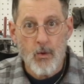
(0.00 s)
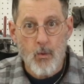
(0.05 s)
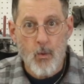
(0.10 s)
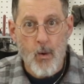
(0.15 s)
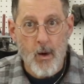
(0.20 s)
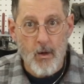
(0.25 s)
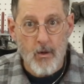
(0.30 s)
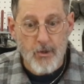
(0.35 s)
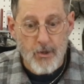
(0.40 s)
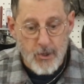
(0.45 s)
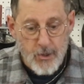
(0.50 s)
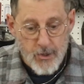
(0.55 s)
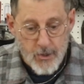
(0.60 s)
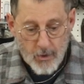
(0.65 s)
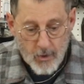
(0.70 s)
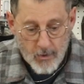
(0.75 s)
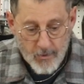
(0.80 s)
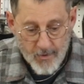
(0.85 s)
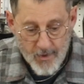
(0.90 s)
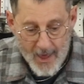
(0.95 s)
well
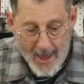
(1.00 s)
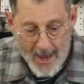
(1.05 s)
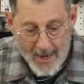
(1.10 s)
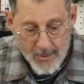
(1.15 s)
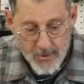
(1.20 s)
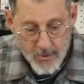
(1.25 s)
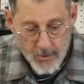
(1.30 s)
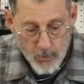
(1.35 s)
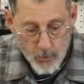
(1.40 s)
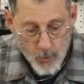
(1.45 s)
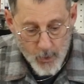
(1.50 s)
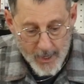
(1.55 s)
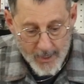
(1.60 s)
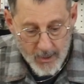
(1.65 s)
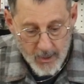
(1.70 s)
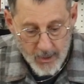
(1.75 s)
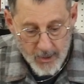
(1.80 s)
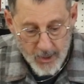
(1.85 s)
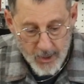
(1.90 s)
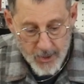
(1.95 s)
deserve that
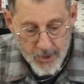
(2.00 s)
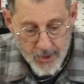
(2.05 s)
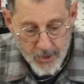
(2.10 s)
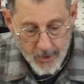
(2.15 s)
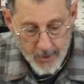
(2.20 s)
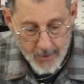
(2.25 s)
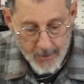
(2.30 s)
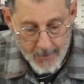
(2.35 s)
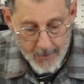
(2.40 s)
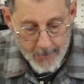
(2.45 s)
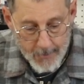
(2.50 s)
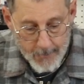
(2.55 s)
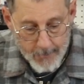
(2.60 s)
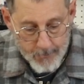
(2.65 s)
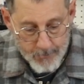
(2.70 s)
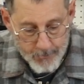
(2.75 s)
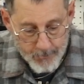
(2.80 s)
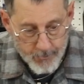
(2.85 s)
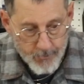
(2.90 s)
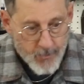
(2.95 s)
recognition.
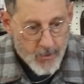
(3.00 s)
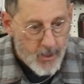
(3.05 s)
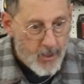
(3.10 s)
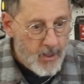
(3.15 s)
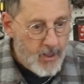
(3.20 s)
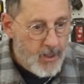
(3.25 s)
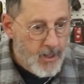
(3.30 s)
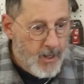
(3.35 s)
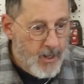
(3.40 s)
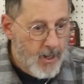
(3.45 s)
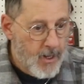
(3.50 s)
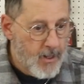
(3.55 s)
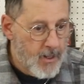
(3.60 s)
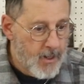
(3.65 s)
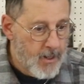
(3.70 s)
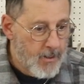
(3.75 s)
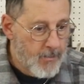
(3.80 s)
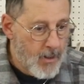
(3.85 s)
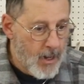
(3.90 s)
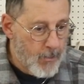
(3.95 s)

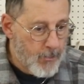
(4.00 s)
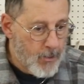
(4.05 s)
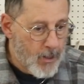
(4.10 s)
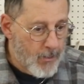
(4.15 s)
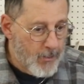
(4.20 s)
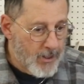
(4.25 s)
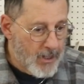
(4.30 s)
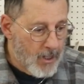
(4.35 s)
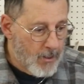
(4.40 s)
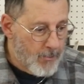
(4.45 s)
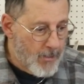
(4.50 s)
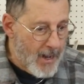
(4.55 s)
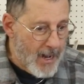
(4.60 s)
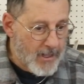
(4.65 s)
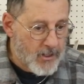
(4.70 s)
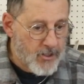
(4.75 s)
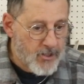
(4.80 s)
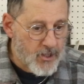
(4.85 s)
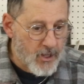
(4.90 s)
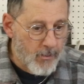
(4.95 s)
Um, I'll probably get
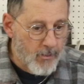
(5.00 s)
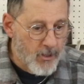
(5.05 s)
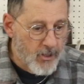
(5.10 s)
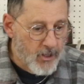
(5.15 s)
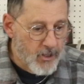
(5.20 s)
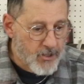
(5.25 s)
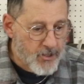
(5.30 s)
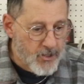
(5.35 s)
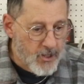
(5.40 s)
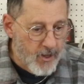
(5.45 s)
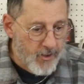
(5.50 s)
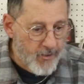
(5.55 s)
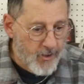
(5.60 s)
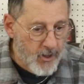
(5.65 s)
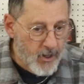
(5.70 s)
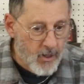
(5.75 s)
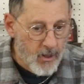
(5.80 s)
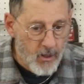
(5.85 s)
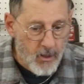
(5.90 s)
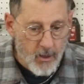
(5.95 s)
back to some of this stuff
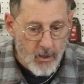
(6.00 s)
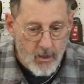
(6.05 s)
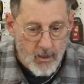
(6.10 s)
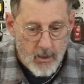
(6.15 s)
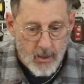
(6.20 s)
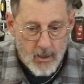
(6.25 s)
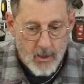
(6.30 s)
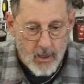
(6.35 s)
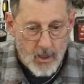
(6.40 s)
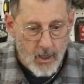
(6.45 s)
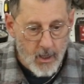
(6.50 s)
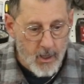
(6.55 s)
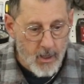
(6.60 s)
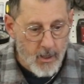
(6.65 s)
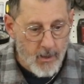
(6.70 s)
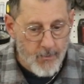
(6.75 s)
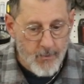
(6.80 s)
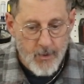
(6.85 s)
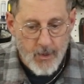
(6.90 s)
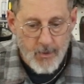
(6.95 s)
here.
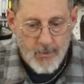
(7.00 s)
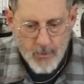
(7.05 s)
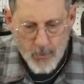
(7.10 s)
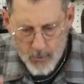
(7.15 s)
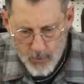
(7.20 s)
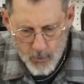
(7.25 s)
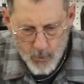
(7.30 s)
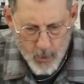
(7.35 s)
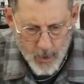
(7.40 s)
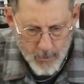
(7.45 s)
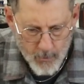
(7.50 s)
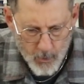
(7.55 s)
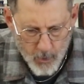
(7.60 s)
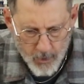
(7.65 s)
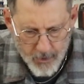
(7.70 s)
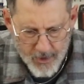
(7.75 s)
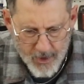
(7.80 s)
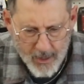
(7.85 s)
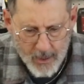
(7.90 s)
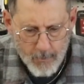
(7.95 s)
Uh, one
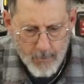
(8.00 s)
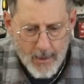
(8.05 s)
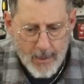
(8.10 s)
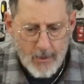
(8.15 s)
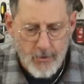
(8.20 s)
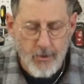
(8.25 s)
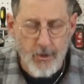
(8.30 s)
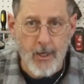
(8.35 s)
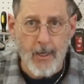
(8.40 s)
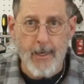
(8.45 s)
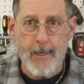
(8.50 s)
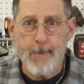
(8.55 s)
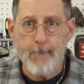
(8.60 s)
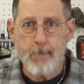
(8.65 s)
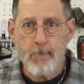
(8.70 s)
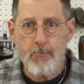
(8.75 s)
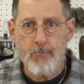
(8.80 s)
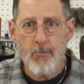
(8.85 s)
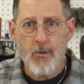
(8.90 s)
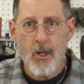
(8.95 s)
more thing about the,
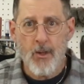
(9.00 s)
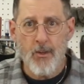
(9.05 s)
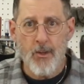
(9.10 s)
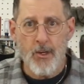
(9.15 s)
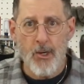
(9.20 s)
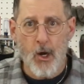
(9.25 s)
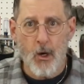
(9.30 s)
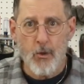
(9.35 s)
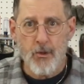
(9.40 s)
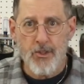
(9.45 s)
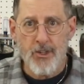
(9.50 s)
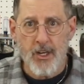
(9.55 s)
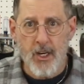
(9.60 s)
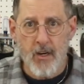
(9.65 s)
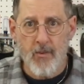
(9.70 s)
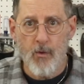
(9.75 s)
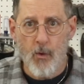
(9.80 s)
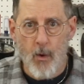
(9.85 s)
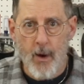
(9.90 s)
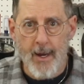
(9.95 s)
the notes
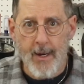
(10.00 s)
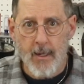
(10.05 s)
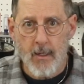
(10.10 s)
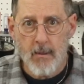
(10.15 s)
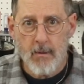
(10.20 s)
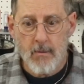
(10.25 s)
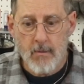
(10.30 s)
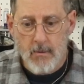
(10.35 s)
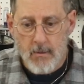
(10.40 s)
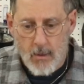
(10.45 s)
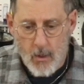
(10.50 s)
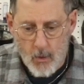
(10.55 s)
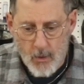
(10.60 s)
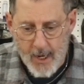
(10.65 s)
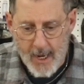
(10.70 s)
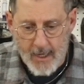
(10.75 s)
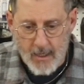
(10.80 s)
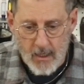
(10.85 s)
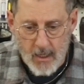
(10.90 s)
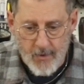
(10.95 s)
giveaway.
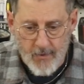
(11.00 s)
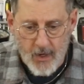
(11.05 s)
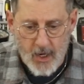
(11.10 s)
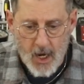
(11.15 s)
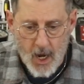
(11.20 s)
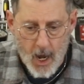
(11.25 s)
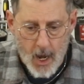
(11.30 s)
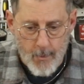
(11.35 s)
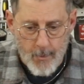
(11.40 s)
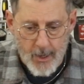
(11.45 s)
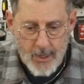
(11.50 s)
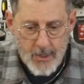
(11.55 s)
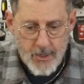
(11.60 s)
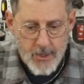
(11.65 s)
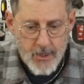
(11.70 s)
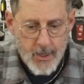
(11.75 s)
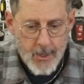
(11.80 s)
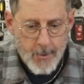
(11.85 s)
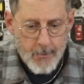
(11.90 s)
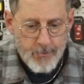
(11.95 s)
Okay, leave a
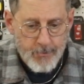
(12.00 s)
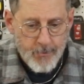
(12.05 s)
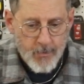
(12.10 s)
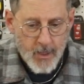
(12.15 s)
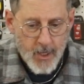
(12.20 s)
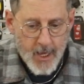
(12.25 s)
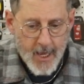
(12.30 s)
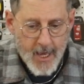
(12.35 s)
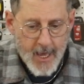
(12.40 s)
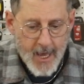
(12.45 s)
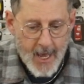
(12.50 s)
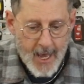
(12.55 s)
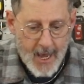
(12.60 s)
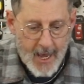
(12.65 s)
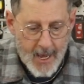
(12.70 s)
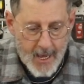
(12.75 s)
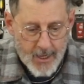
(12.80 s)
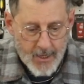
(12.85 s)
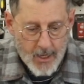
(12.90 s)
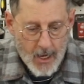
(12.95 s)
comment,
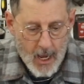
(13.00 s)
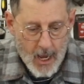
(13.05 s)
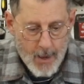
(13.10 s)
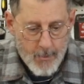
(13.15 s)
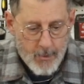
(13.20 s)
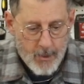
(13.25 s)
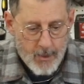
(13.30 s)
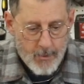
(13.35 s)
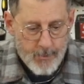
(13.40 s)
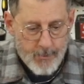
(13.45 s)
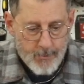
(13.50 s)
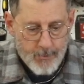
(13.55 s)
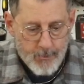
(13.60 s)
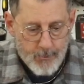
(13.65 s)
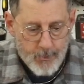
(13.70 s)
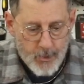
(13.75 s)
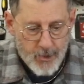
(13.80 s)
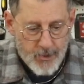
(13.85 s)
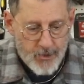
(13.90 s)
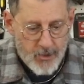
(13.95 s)
and I'm going to
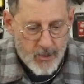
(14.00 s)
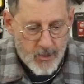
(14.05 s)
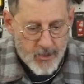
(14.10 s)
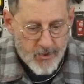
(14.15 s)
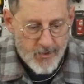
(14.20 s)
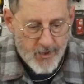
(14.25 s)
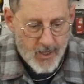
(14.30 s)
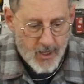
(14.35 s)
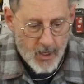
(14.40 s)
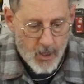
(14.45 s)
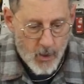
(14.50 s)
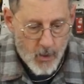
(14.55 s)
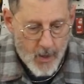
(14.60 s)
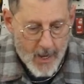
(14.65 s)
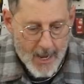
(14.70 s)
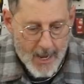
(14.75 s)
put this video